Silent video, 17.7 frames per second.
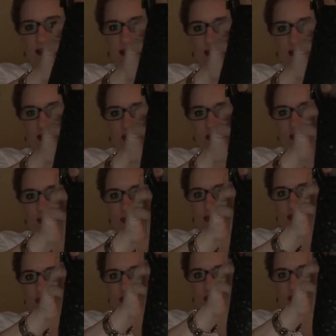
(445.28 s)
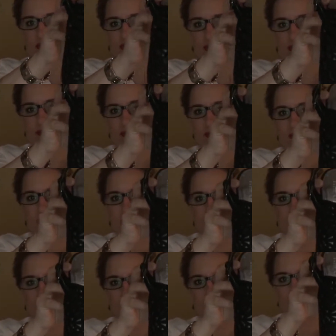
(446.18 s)
They're open toe. I'll
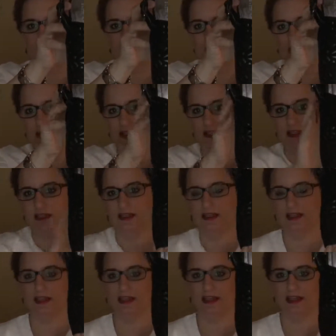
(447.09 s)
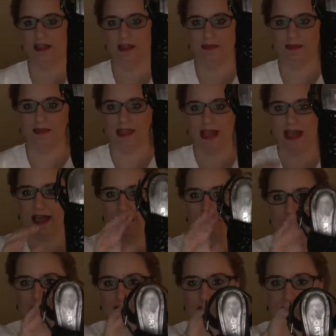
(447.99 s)
put my hand in.
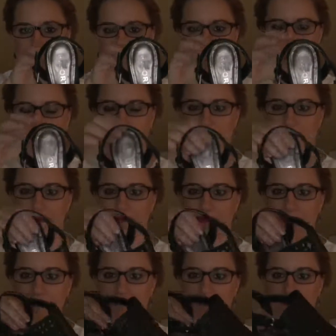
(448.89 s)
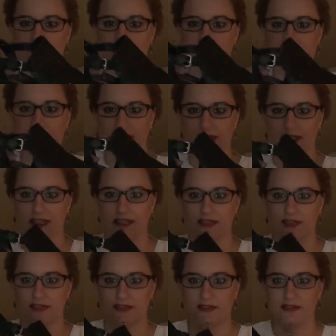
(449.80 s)
Black
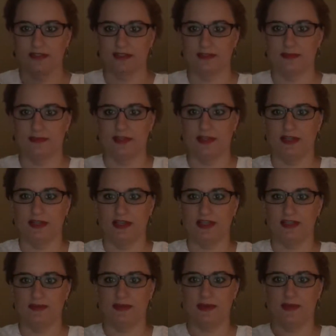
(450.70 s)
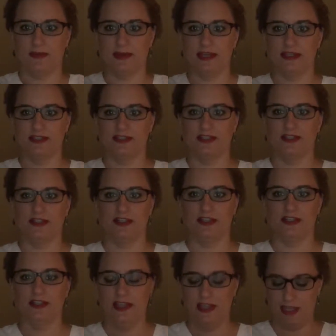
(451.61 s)
heels. I'll put it against my white
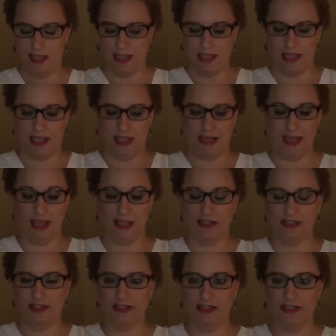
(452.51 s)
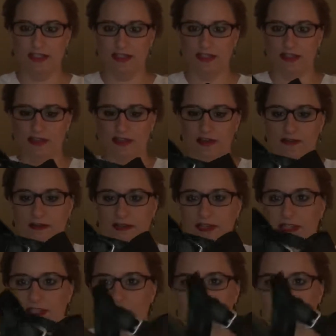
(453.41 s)
shirt. And I just think they're really